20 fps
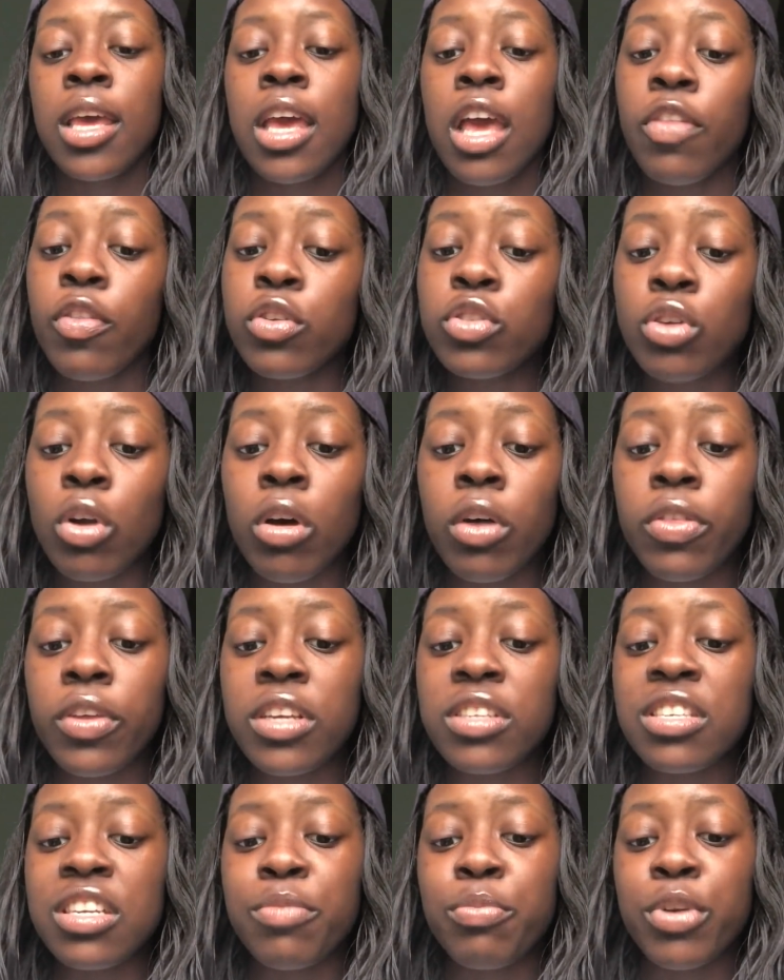And those are all
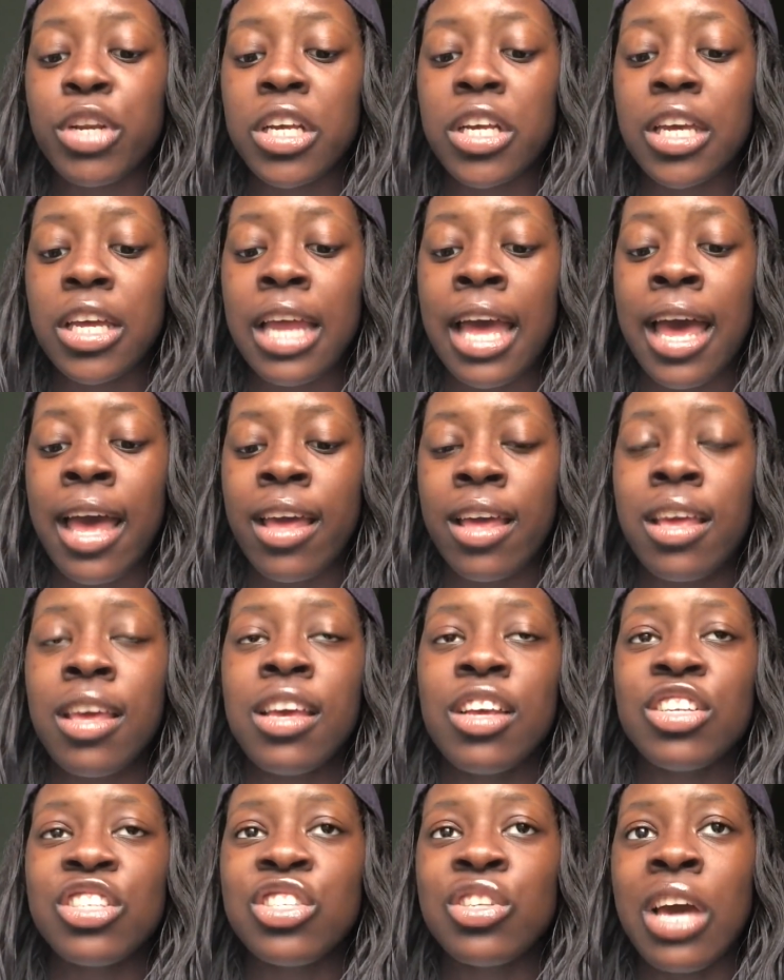things that I'm pretty good at.
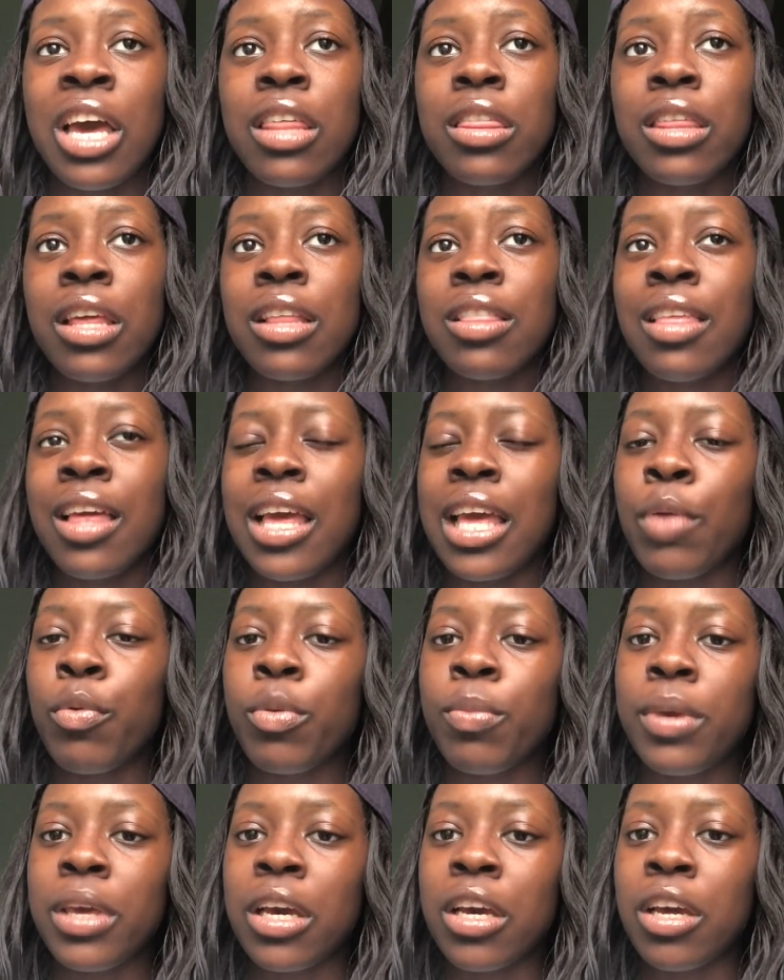So I think that it
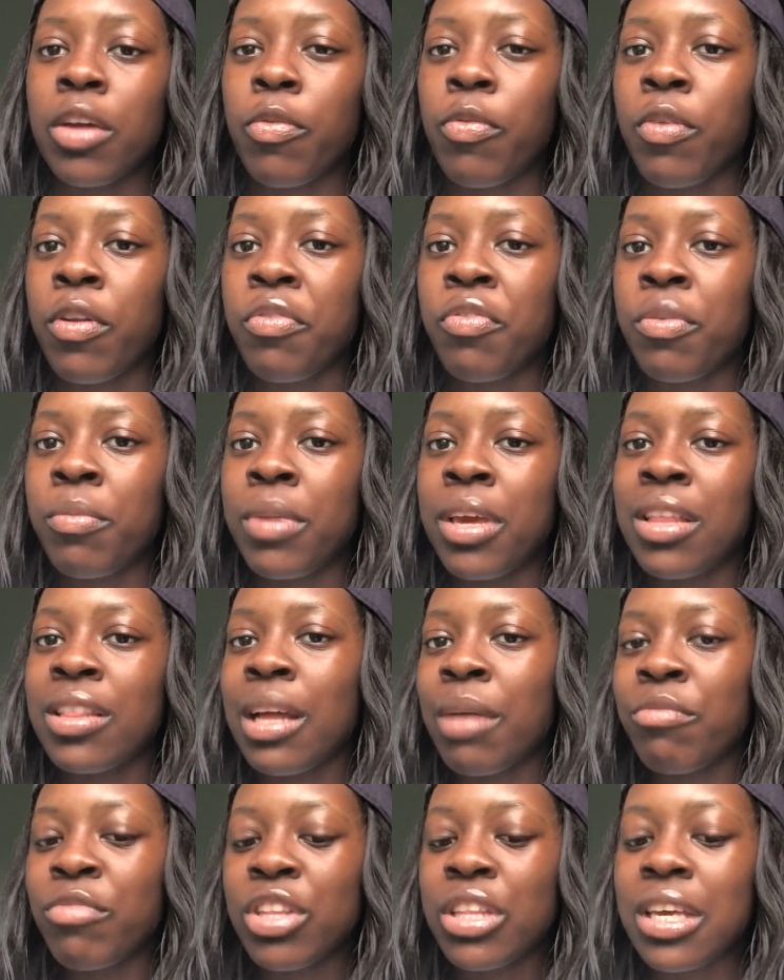would be a good fit for me, and
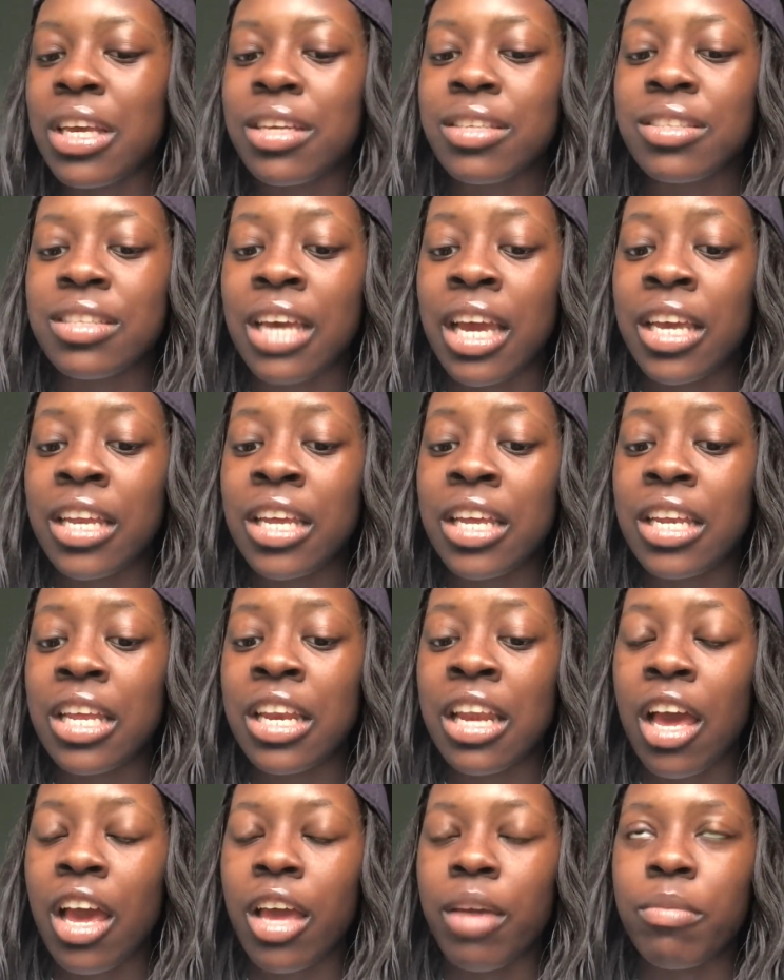I'm really excited,
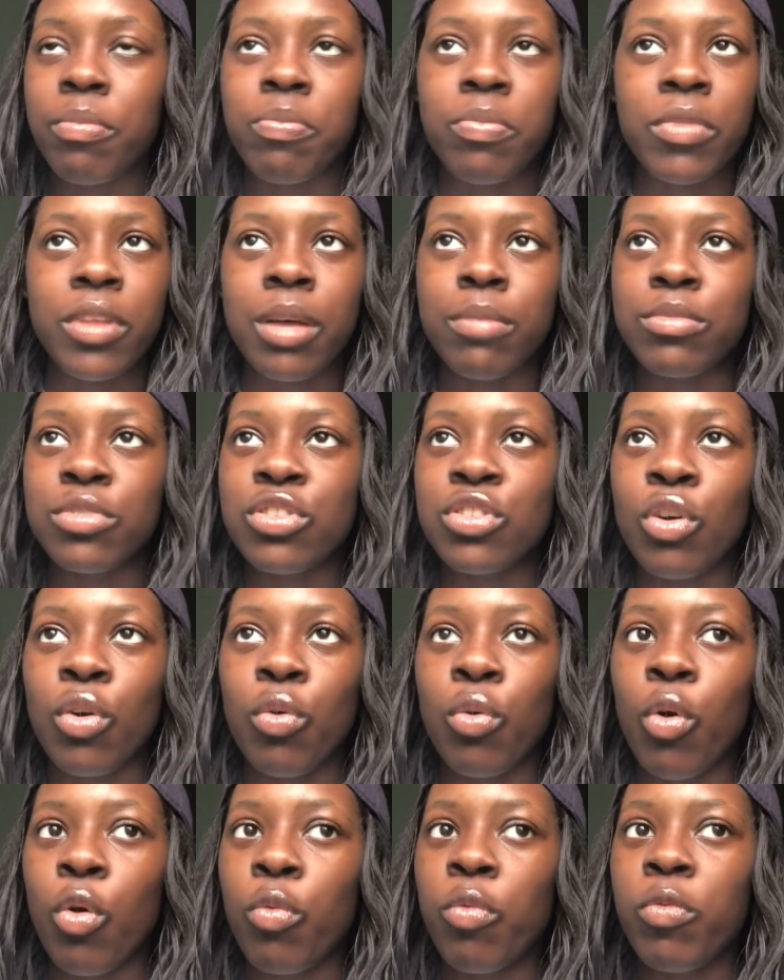and I'm
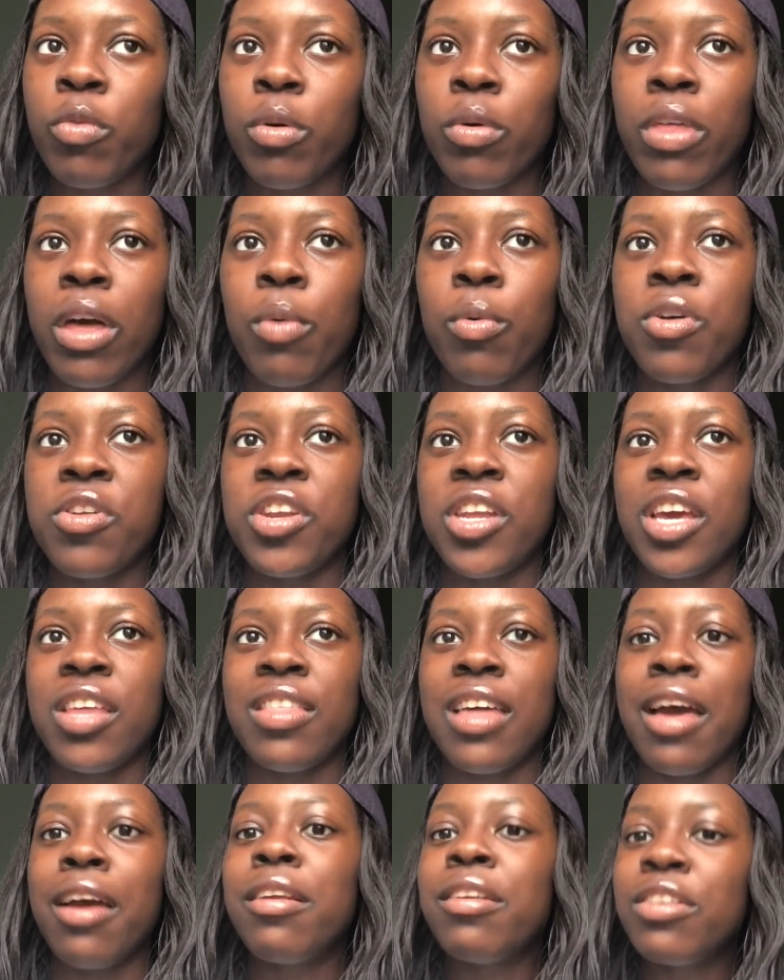so hopeful that one day
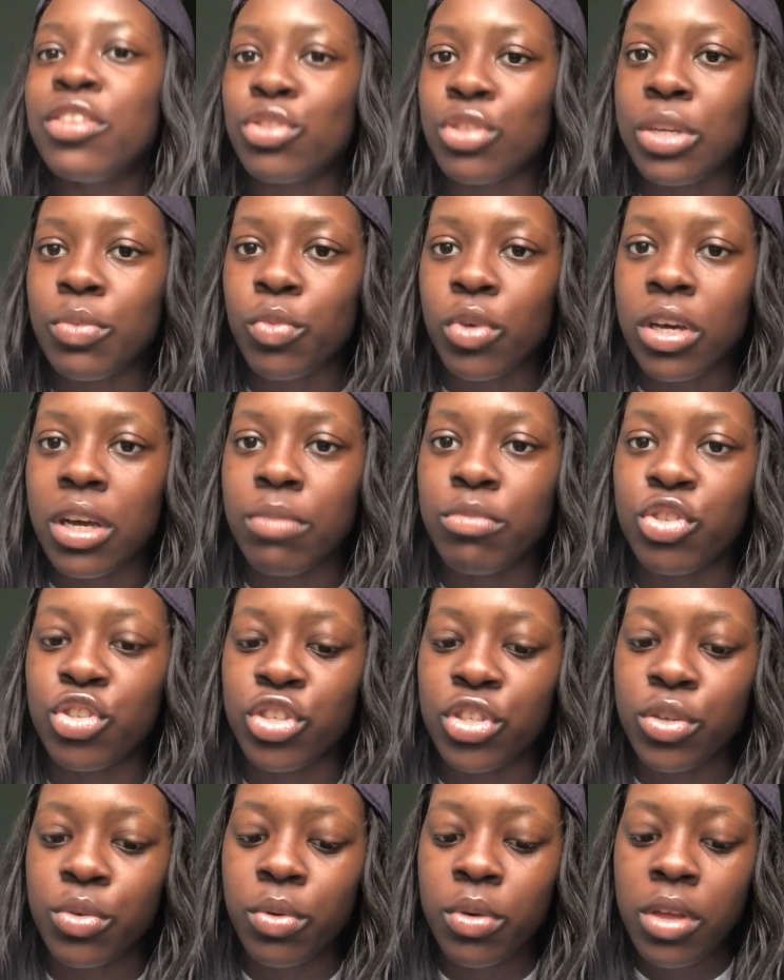that dream will come
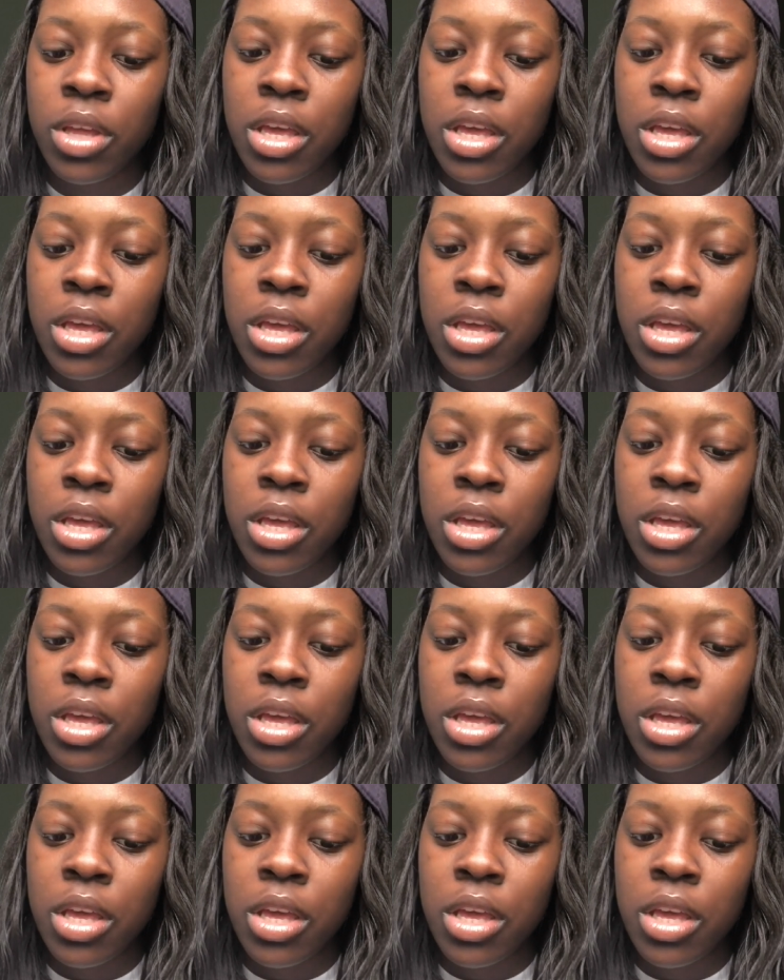true.